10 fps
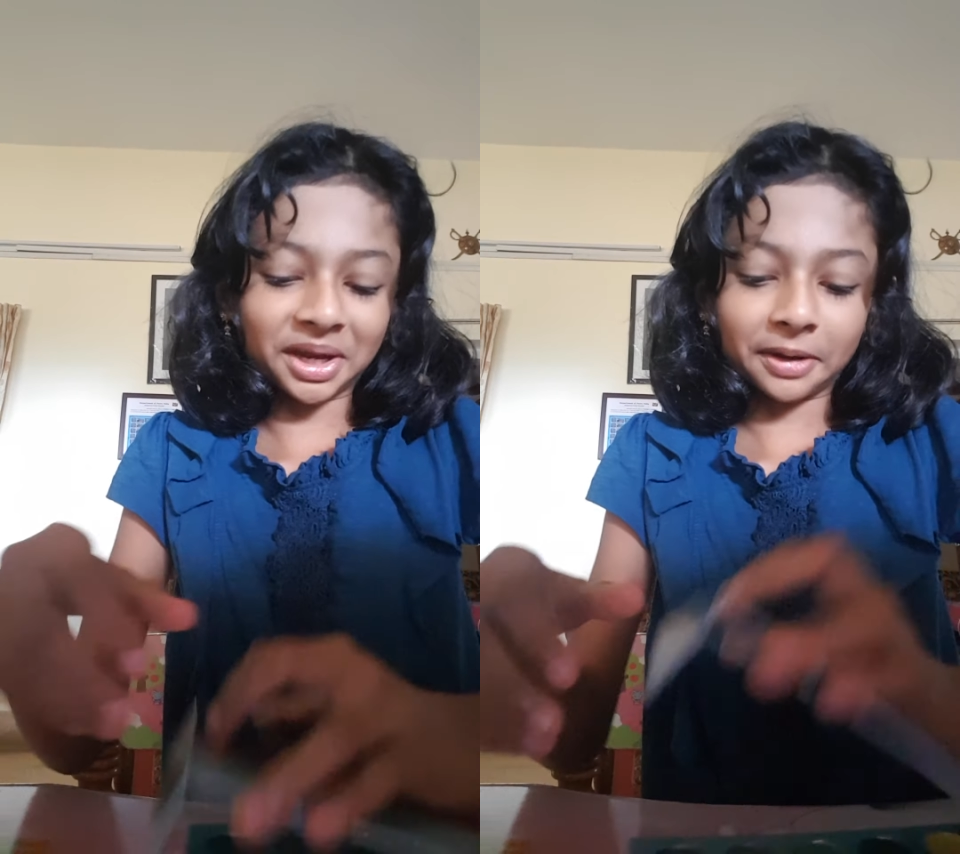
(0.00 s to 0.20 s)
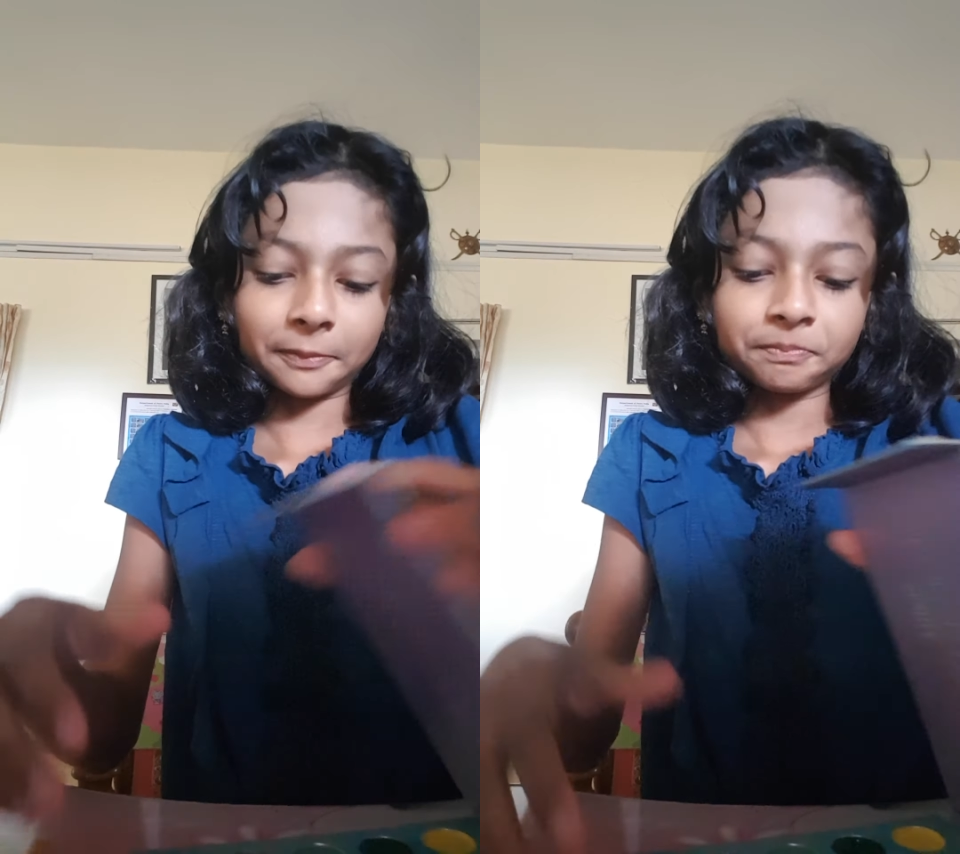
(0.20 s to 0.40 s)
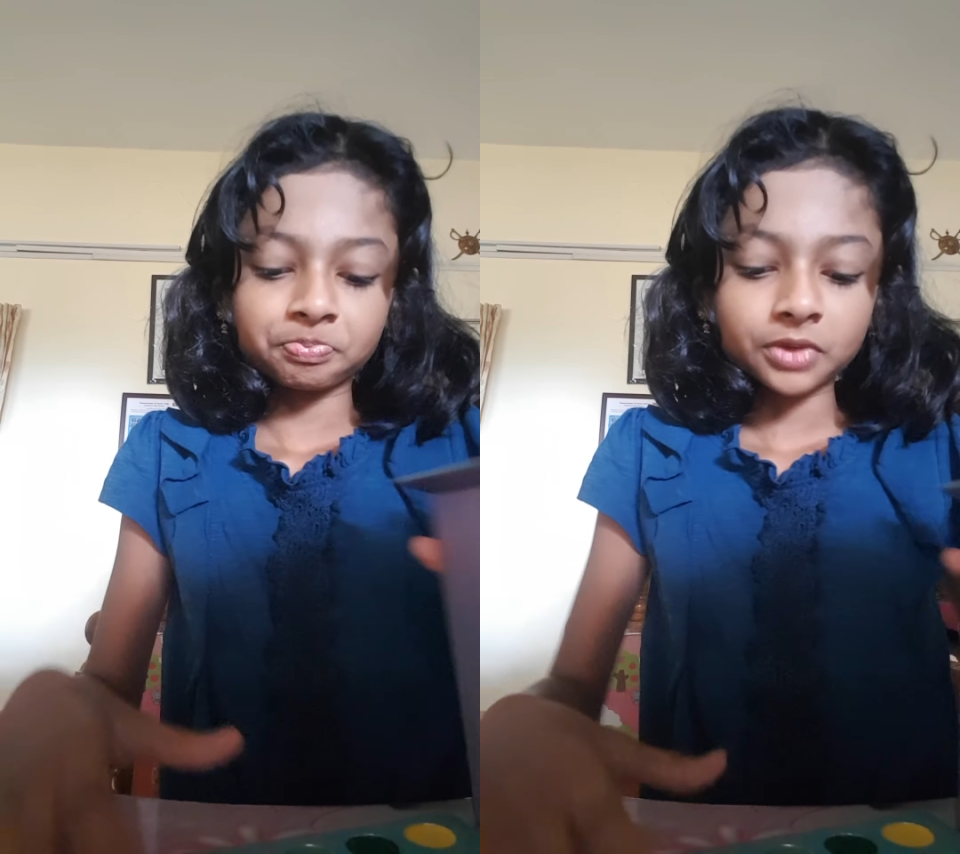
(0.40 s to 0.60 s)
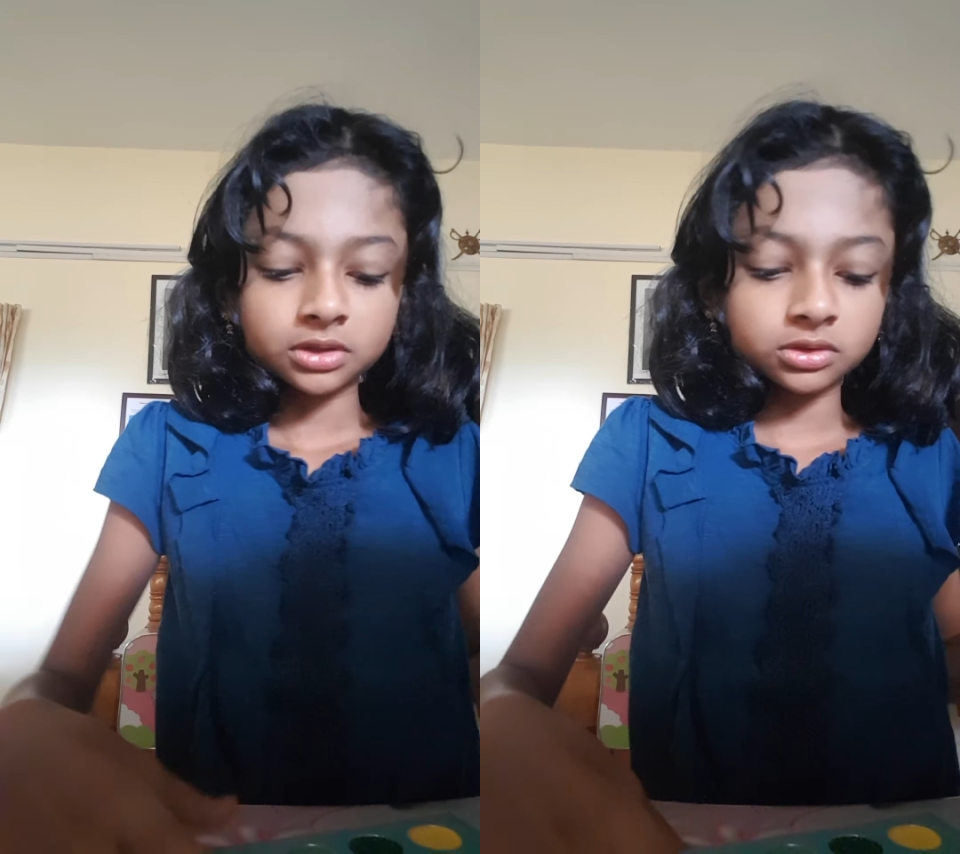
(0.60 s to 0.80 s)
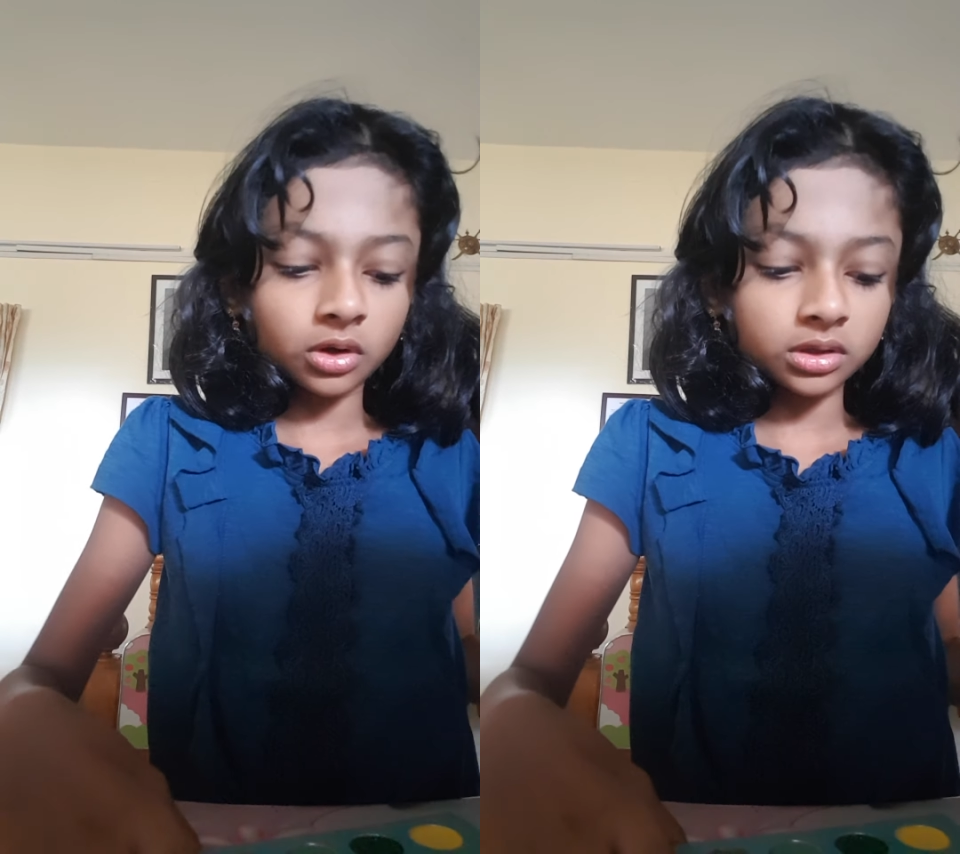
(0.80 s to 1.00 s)
need.
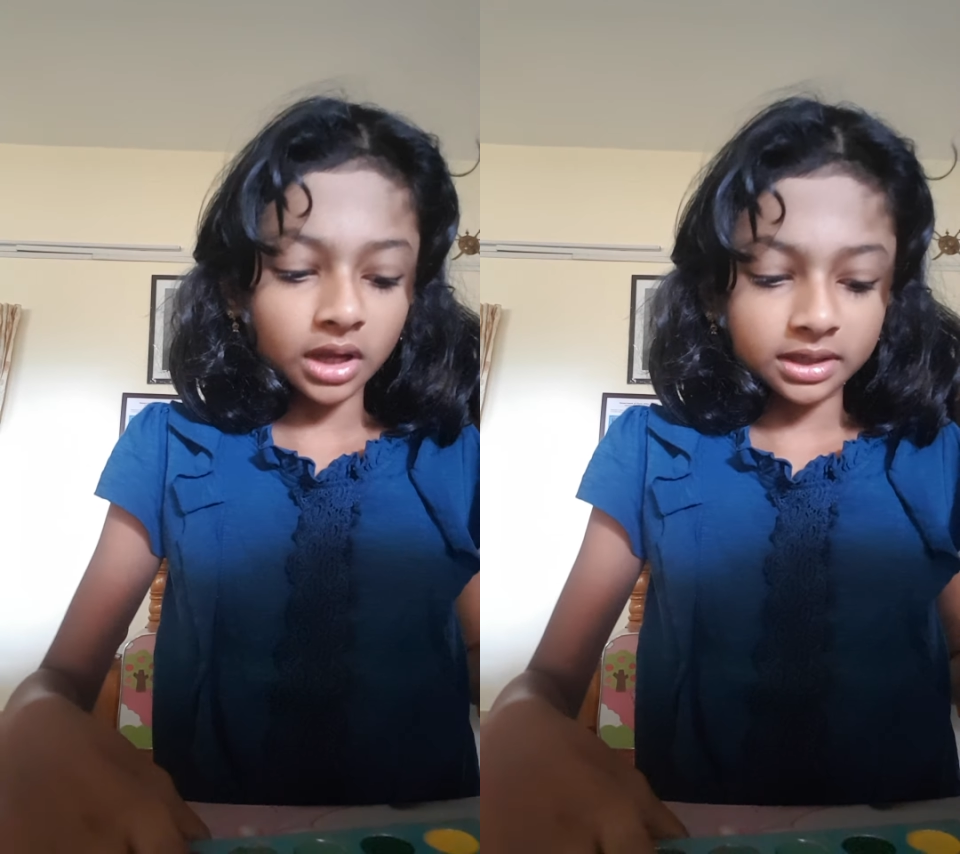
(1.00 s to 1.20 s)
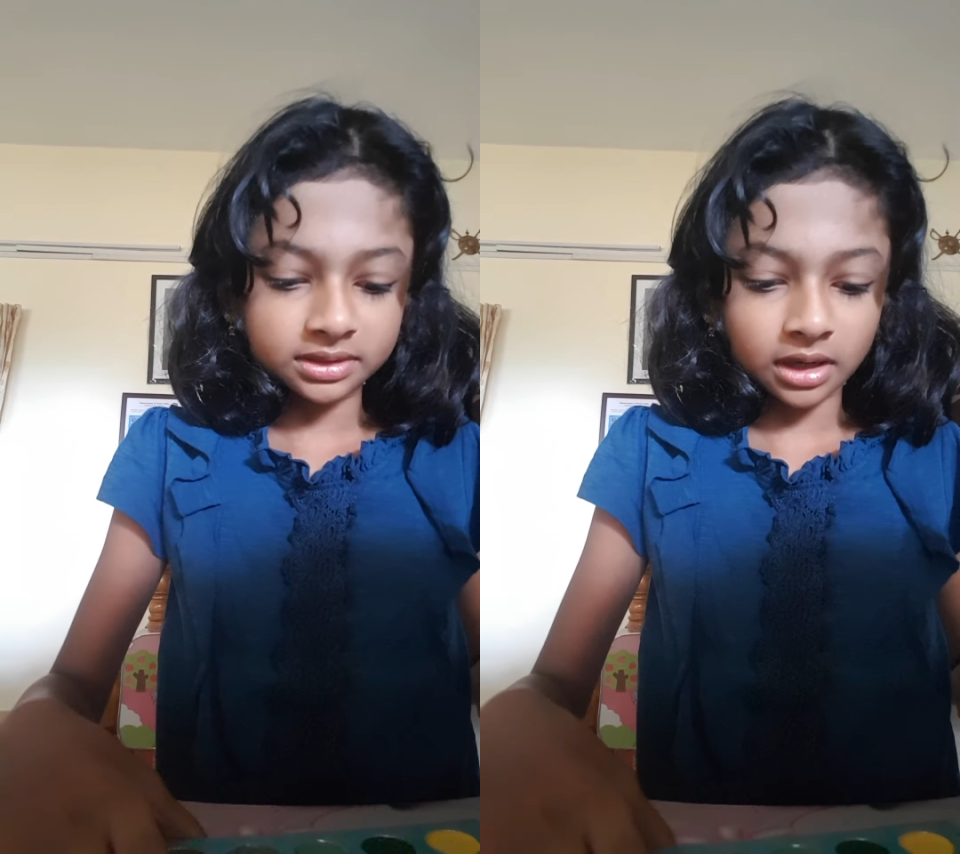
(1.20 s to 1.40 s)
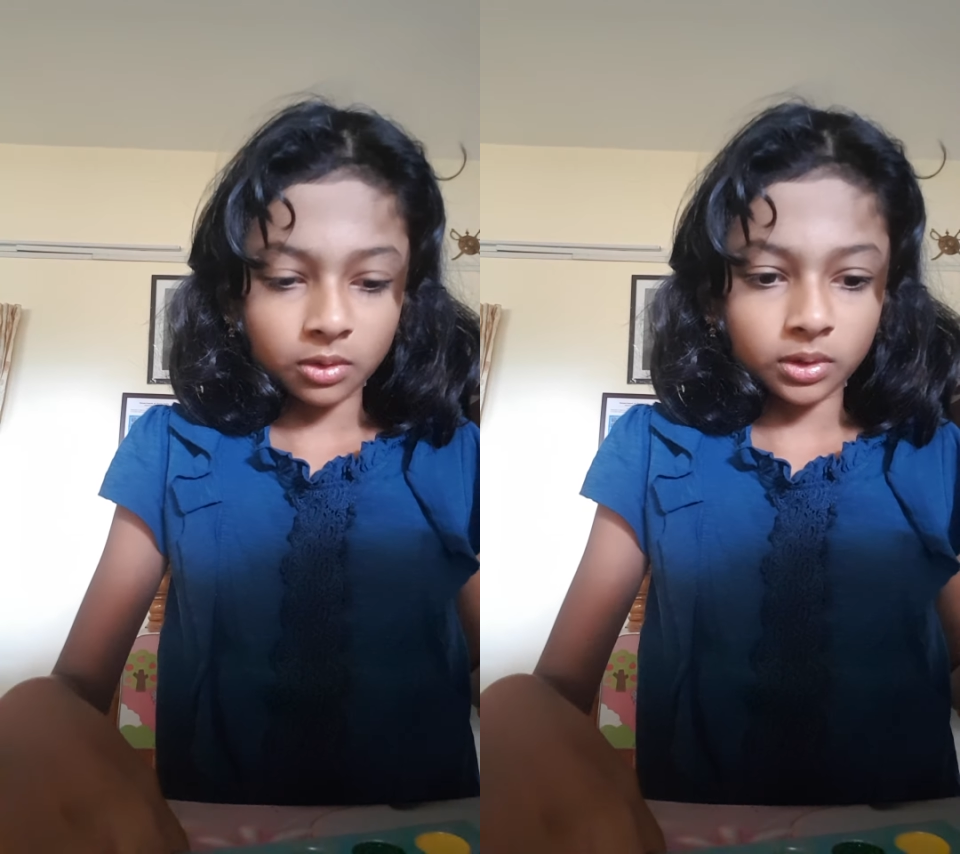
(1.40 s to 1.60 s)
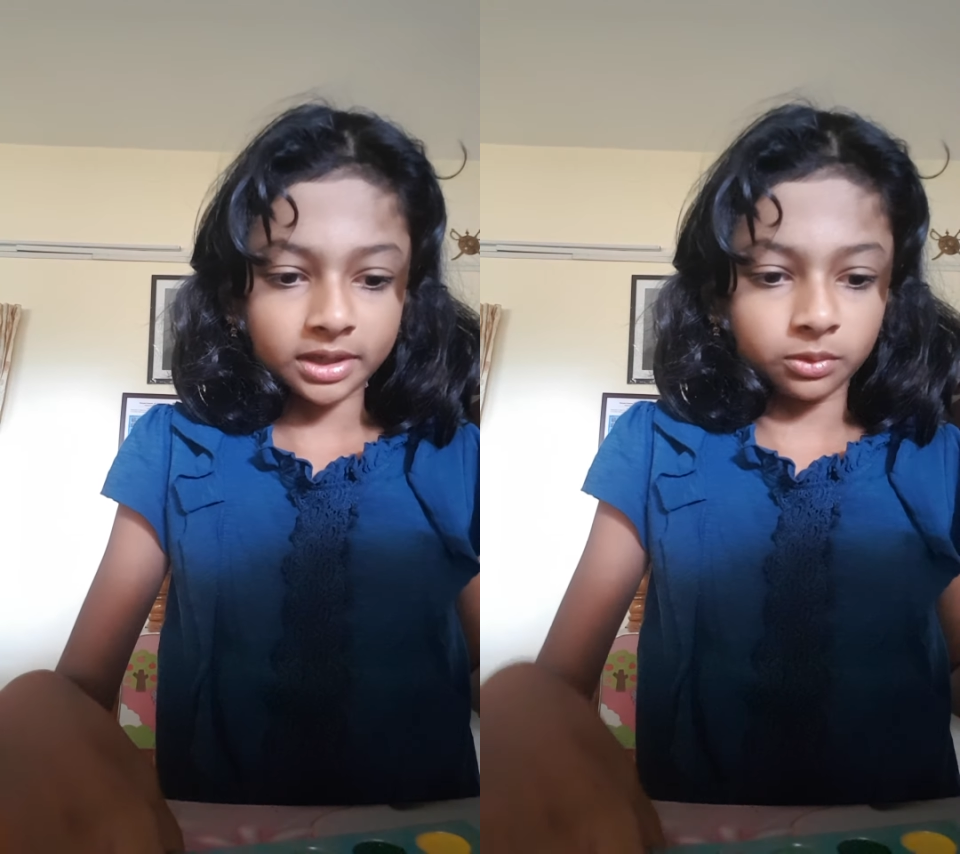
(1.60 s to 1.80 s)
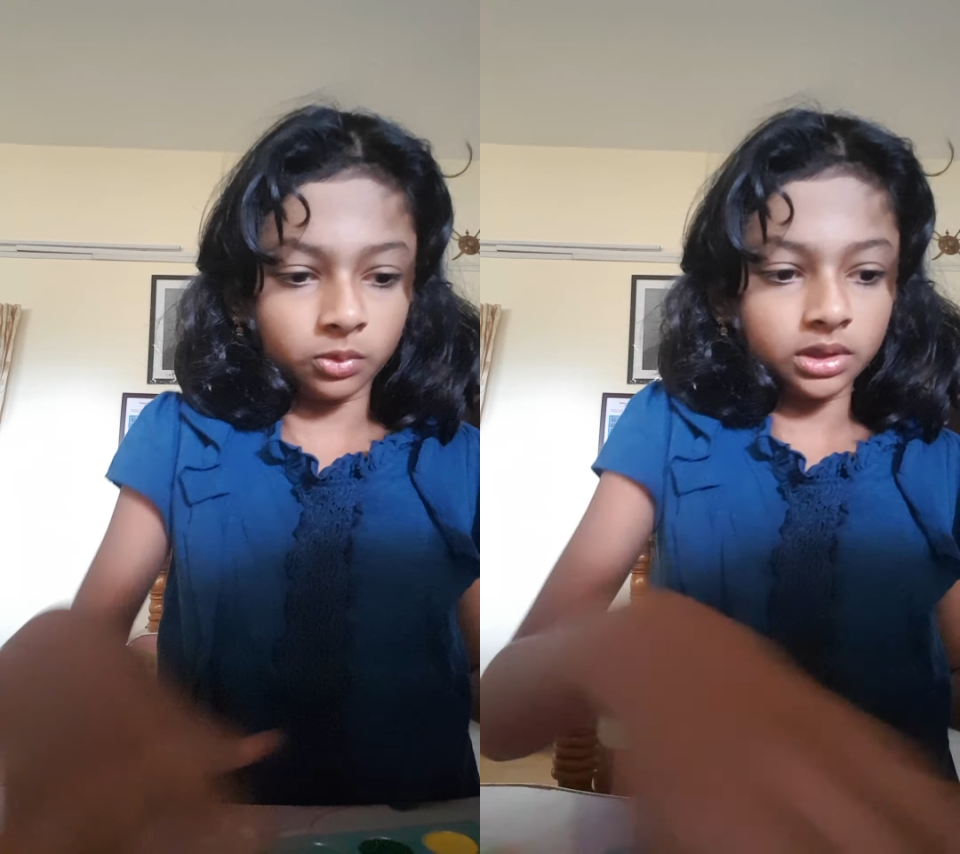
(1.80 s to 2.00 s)
So that's how I
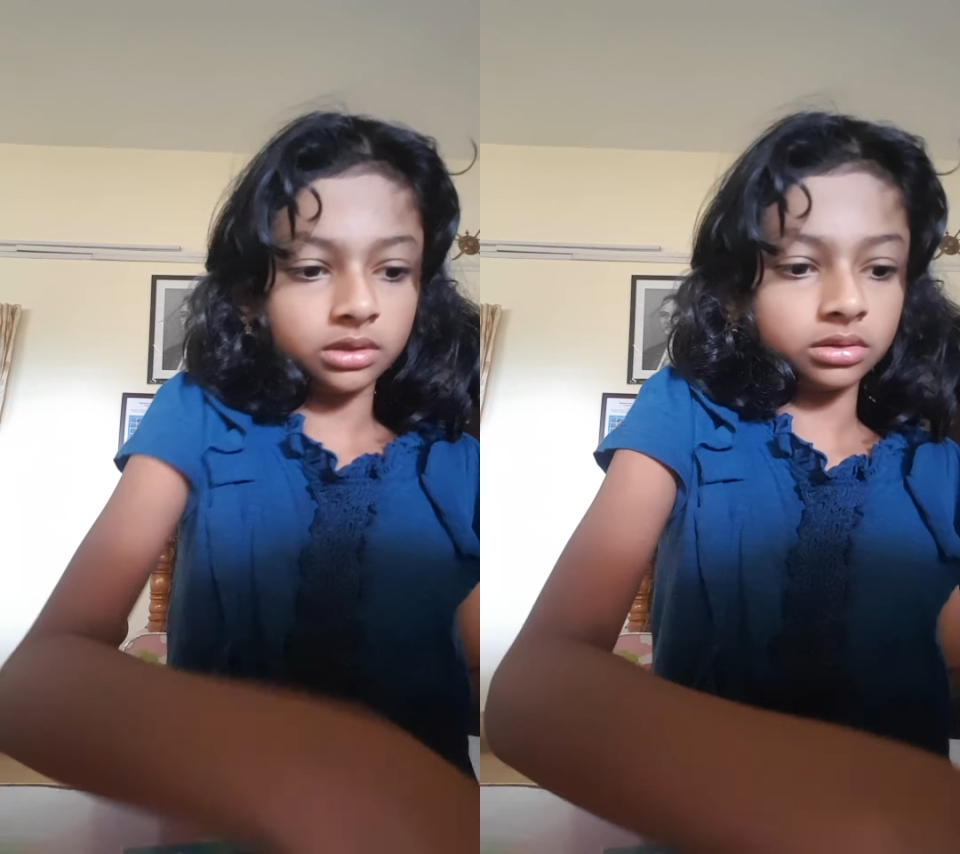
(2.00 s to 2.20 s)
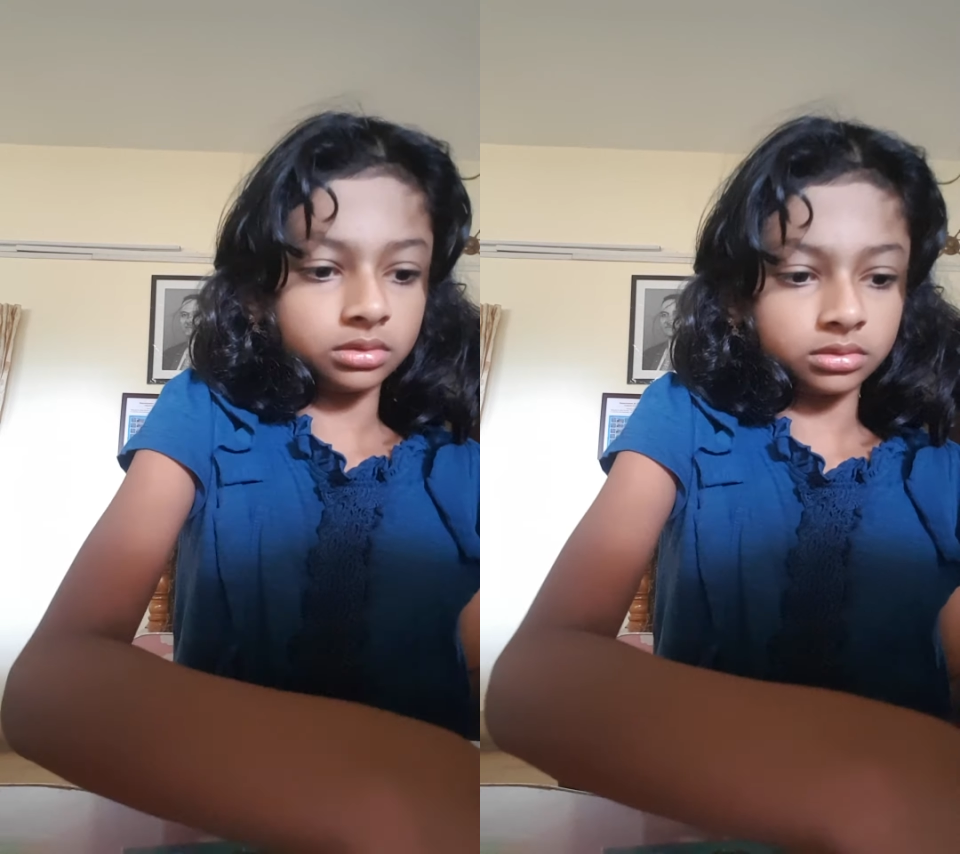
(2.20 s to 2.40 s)
do it.